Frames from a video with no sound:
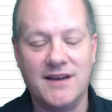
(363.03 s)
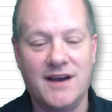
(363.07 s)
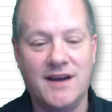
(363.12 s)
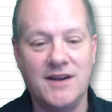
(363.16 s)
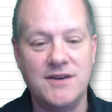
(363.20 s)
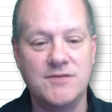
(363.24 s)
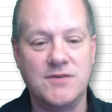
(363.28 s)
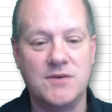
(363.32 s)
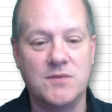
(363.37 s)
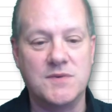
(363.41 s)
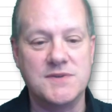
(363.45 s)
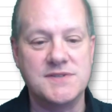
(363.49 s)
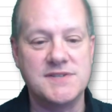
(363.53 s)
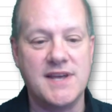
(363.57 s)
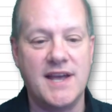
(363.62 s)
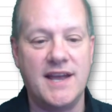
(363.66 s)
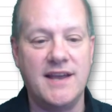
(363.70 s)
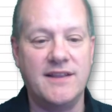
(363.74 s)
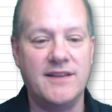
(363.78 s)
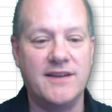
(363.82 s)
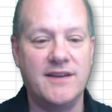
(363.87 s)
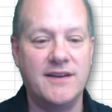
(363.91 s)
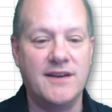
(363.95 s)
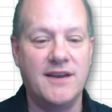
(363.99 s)
100, we're
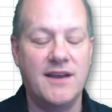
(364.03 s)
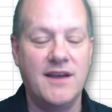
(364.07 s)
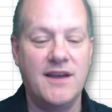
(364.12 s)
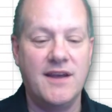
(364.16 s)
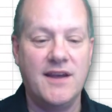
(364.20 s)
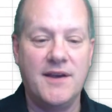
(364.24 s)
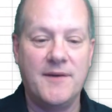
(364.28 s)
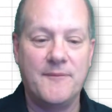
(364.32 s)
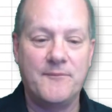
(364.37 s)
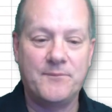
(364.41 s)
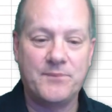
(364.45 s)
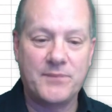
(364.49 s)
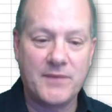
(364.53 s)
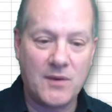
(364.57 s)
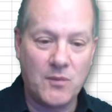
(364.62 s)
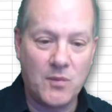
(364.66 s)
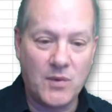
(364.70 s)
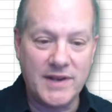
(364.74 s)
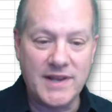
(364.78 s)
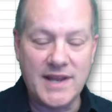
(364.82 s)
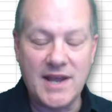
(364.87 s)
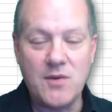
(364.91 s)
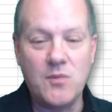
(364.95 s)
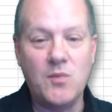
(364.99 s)
saying that
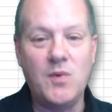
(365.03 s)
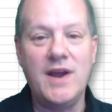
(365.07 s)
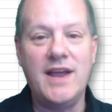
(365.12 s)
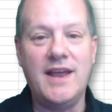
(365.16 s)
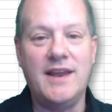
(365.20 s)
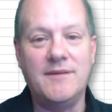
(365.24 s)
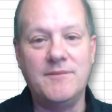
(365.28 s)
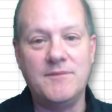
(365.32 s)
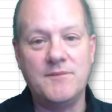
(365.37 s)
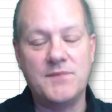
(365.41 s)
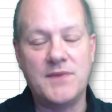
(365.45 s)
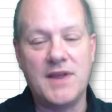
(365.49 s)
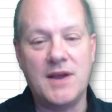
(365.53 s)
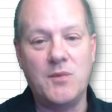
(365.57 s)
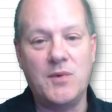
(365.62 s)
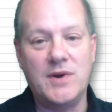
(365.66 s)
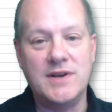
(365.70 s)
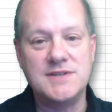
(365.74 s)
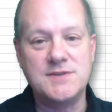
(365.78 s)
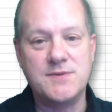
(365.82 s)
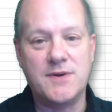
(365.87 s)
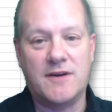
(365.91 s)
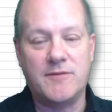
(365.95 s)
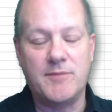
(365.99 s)
when they win
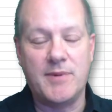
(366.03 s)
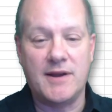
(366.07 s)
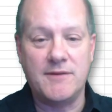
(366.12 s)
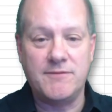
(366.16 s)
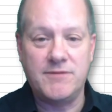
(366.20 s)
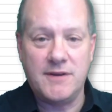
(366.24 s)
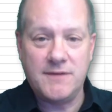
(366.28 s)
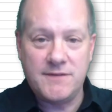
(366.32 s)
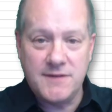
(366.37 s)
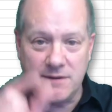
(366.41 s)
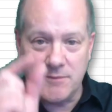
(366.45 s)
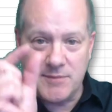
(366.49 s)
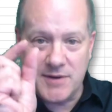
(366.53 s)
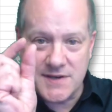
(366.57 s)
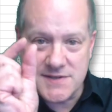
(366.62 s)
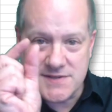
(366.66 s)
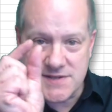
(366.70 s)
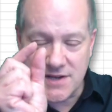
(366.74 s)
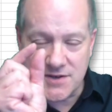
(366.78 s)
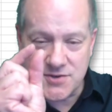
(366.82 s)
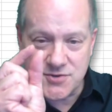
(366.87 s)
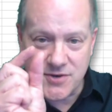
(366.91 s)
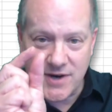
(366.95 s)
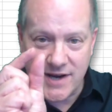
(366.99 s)
£12.50 because
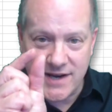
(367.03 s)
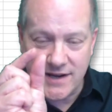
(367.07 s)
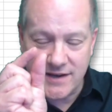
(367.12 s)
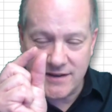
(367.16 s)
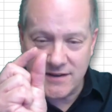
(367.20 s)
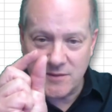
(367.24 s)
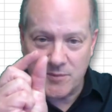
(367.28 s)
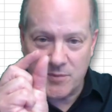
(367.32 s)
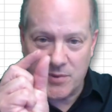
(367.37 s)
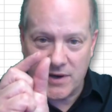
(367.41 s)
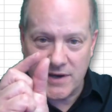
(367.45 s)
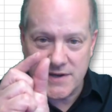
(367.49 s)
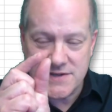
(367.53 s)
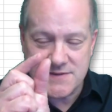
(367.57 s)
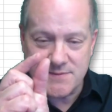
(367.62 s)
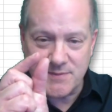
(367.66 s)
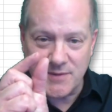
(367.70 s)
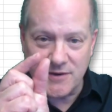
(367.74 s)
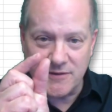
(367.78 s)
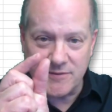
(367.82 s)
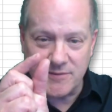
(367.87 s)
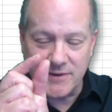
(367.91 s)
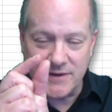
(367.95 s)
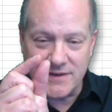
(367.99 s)
they're trading the price
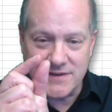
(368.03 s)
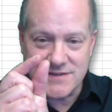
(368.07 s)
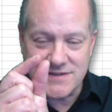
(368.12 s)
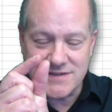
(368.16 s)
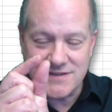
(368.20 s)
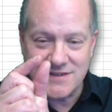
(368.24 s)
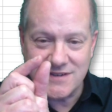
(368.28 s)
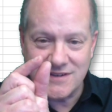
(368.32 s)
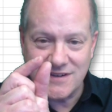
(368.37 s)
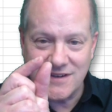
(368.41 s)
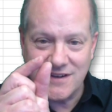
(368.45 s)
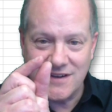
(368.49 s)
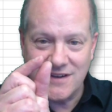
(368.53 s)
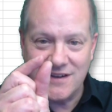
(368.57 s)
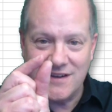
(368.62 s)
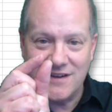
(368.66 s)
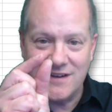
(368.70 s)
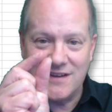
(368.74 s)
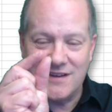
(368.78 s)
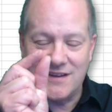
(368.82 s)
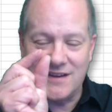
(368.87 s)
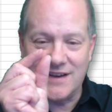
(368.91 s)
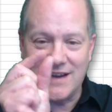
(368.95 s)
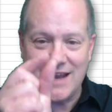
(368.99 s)
movement.
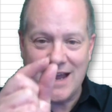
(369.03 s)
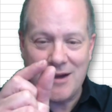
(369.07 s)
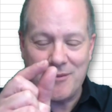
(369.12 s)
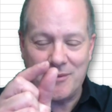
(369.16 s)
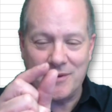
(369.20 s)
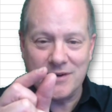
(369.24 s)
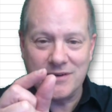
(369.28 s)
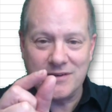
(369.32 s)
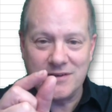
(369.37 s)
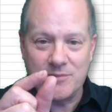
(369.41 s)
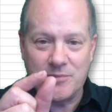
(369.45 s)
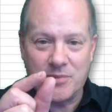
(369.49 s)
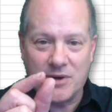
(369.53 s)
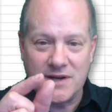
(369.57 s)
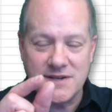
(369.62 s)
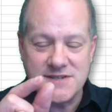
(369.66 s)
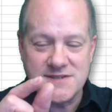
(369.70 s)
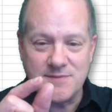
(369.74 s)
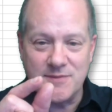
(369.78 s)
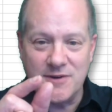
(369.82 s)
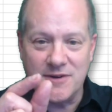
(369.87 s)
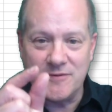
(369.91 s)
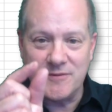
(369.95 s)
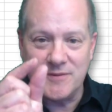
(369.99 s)
They're gambling on the
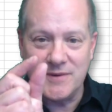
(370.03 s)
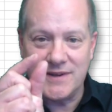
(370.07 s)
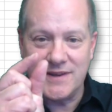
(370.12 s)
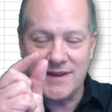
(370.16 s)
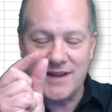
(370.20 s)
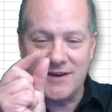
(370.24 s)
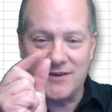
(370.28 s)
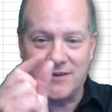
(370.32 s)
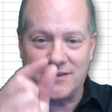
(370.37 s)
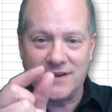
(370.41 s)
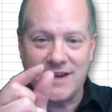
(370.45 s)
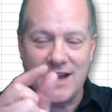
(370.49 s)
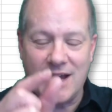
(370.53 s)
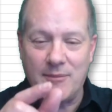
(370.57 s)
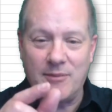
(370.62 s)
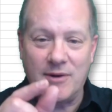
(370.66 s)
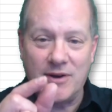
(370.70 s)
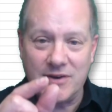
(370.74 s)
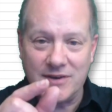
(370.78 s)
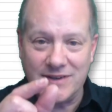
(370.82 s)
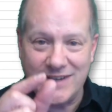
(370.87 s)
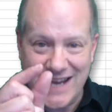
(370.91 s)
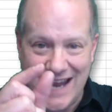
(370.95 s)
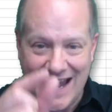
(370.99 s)
price movement, they're not
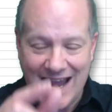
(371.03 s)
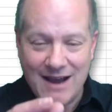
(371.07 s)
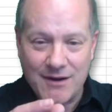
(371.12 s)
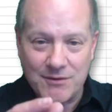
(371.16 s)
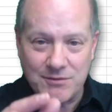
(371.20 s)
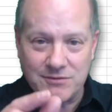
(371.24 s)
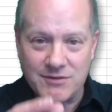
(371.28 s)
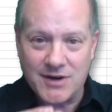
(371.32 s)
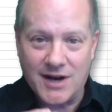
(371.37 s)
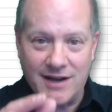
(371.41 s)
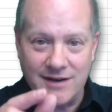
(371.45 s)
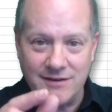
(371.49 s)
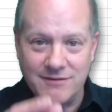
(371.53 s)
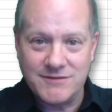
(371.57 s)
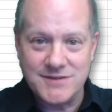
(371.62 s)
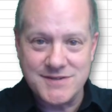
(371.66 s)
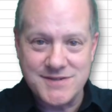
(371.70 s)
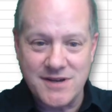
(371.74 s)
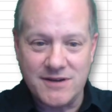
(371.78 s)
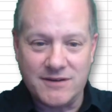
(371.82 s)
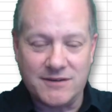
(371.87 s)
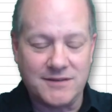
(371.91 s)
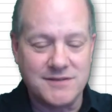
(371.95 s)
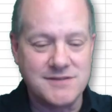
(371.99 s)
gambling on the outright
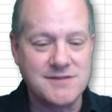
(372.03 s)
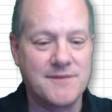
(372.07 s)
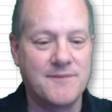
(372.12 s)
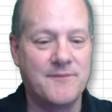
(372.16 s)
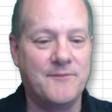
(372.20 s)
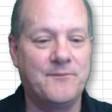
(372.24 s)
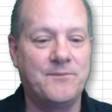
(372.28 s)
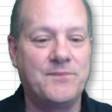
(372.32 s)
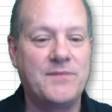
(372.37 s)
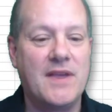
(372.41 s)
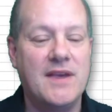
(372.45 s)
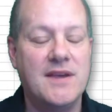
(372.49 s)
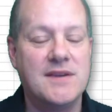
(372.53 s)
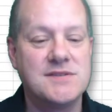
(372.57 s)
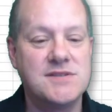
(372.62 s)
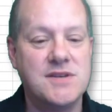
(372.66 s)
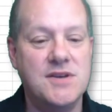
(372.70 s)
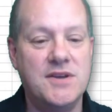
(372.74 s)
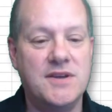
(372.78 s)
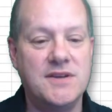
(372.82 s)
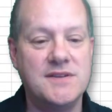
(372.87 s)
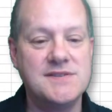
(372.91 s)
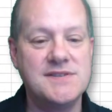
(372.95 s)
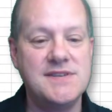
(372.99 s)
result.
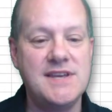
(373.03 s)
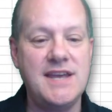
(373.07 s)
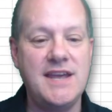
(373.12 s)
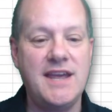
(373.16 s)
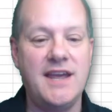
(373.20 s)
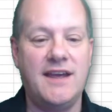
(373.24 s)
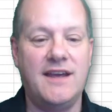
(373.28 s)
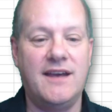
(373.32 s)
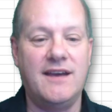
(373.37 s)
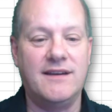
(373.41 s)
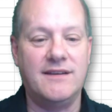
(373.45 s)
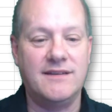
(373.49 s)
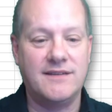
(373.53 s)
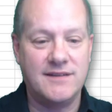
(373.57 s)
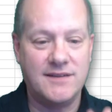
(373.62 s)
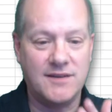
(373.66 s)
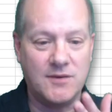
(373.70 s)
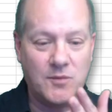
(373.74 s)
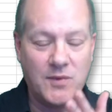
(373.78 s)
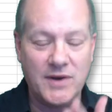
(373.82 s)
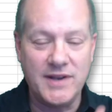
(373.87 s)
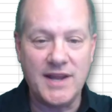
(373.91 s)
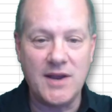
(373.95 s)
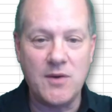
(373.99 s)
So you can see here
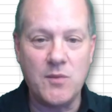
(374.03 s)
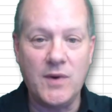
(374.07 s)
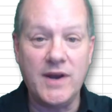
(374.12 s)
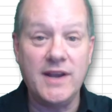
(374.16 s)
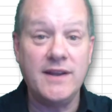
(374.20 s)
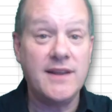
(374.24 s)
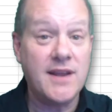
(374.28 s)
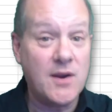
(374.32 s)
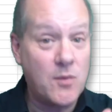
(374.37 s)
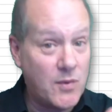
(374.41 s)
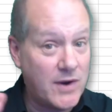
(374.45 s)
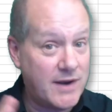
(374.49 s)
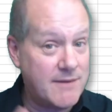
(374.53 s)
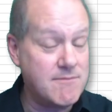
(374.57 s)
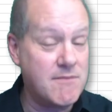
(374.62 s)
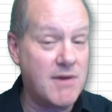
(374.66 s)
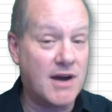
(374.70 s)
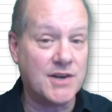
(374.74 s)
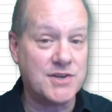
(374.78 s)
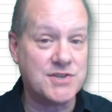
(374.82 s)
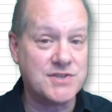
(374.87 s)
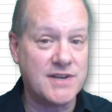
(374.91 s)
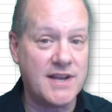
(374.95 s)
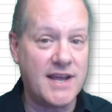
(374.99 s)
that when they win
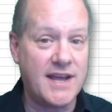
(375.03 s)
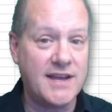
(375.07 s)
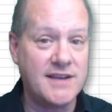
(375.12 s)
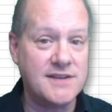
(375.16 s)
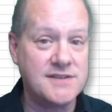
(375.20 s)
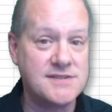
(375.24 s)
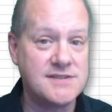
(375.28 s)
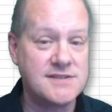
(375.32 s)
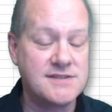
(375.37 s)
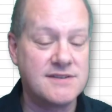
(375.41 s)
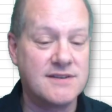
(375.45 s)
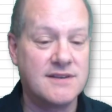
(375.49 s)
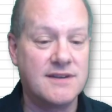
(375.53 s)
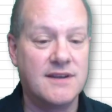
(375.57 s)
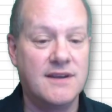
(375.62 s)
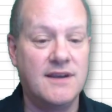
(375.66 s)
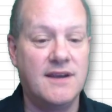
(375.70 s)
much less,